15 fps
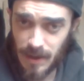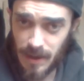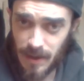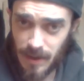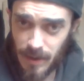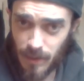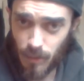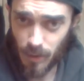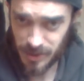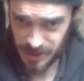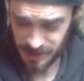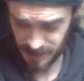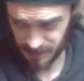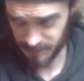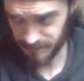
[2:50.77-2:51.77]

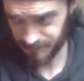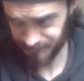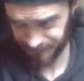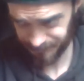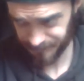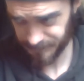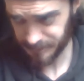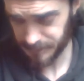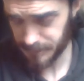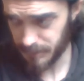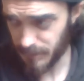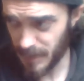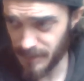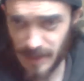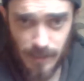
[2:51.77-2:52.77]
Washington.
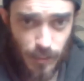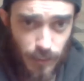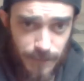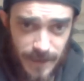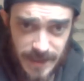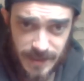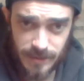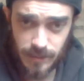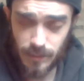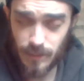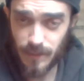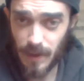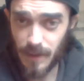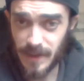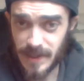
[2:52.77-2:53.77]
They're more
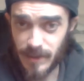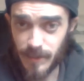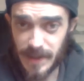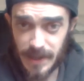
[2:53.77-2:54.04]
physical. I think